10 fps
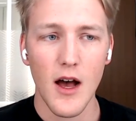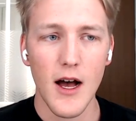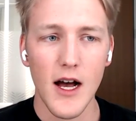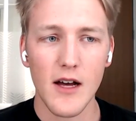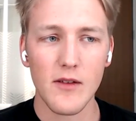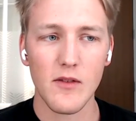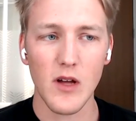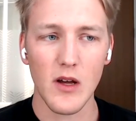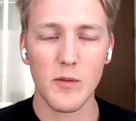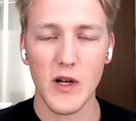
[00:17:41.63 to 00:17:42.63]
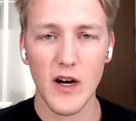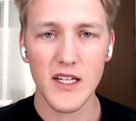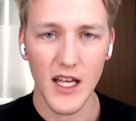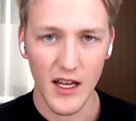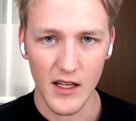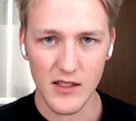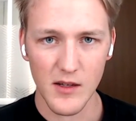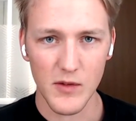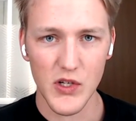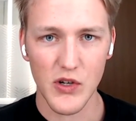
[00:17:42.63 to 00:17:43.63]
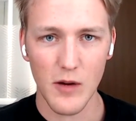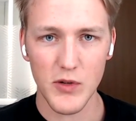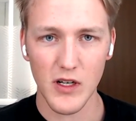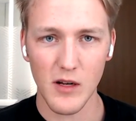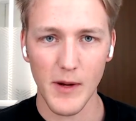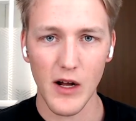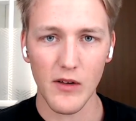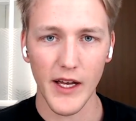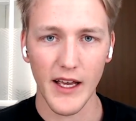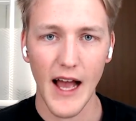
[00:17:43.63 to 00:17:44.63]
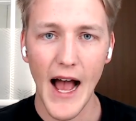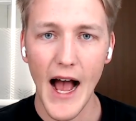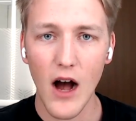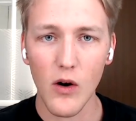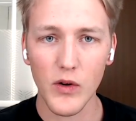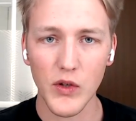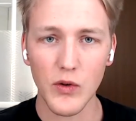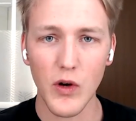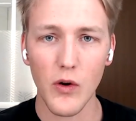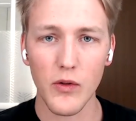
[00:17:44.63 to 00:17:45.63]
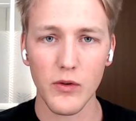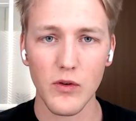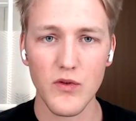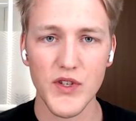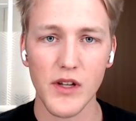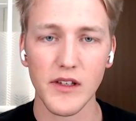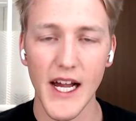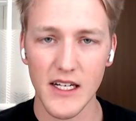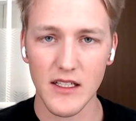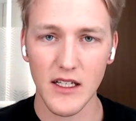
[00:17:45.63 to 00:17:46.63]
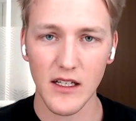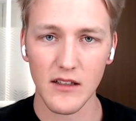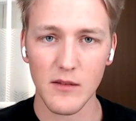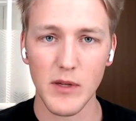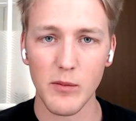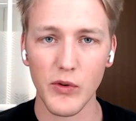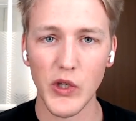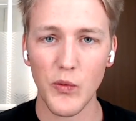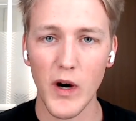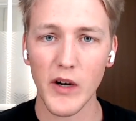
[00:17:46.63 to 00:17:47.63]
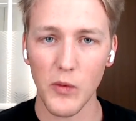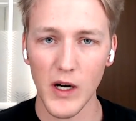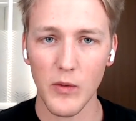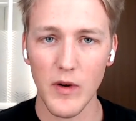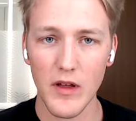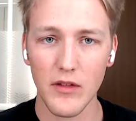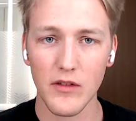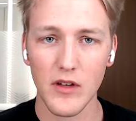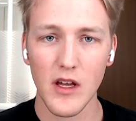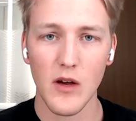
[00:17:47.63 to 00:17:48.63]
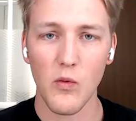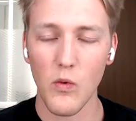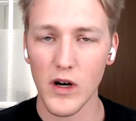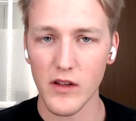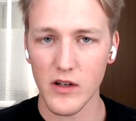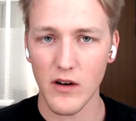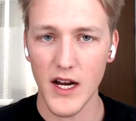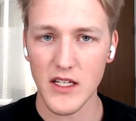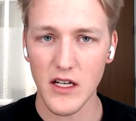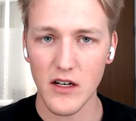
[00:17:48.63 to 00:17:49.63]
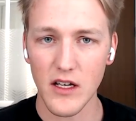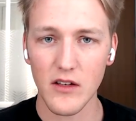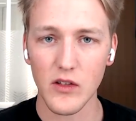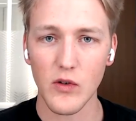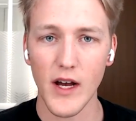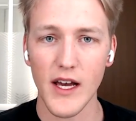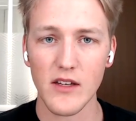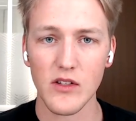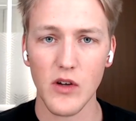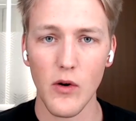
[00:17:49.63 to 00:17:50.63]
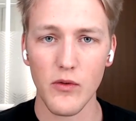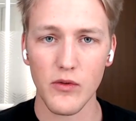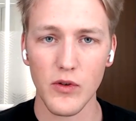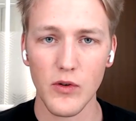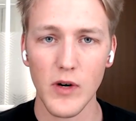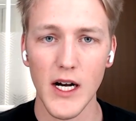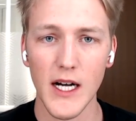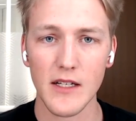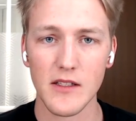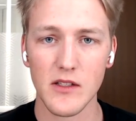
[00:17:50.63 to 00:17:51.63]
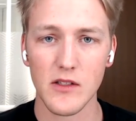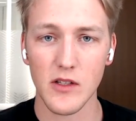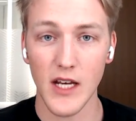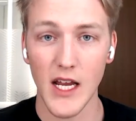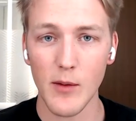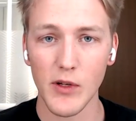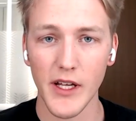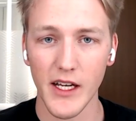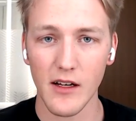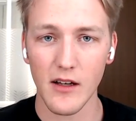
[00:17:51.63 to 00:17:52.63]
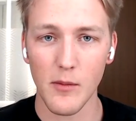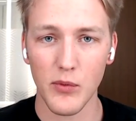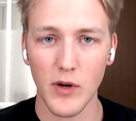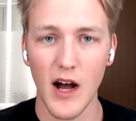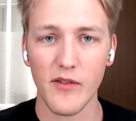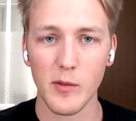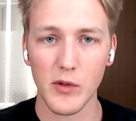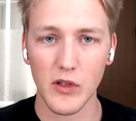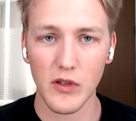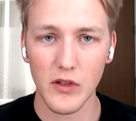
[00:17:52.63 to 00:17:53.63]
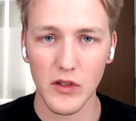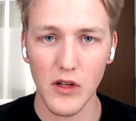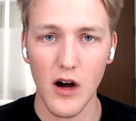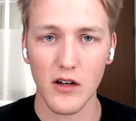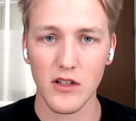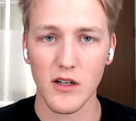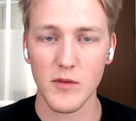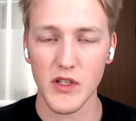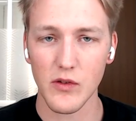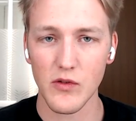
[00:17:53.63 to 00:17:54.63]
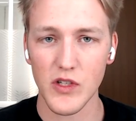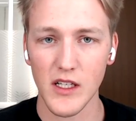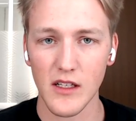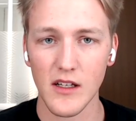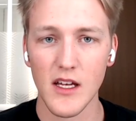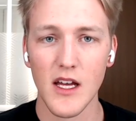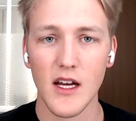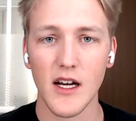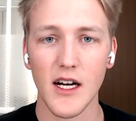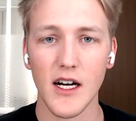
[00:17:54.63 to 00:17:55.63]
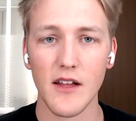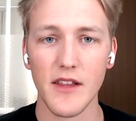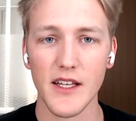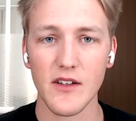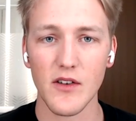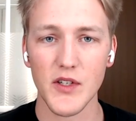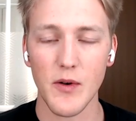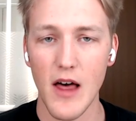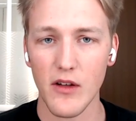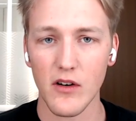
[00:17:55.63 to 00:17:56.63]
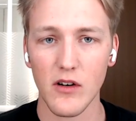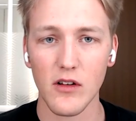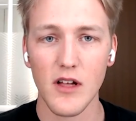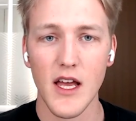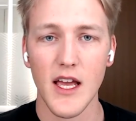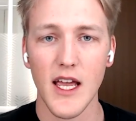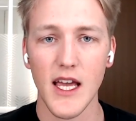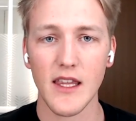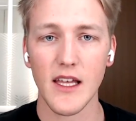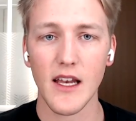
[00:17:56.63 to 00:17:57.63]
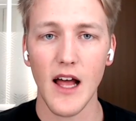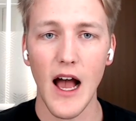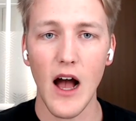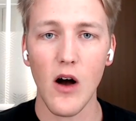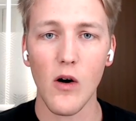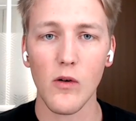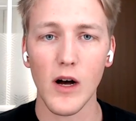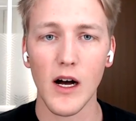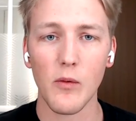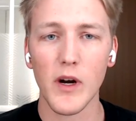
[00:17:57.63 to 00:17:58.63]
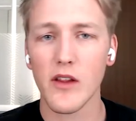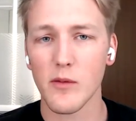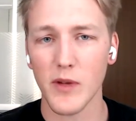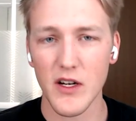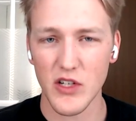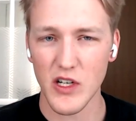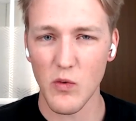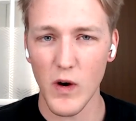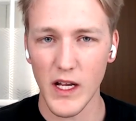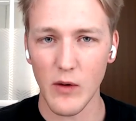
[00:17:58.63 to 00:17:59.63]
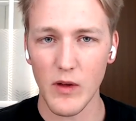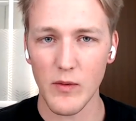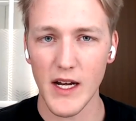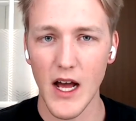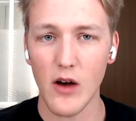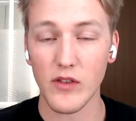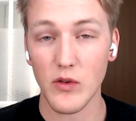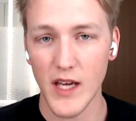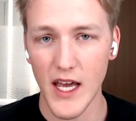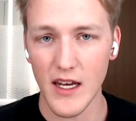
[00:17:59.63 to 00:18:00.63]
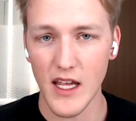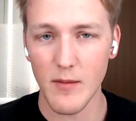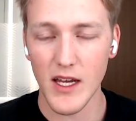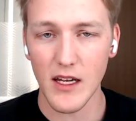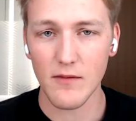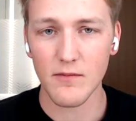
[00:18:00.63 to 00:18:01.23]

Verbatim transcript: uh, it'd be great to get uh, some description about like how you go through selecting the people you want to work with. What are the criteria you guys go through uh, to enable like a, a profitable long-term solution uh, that's also ethical and then how uh, what other players are you working with right now if you can name any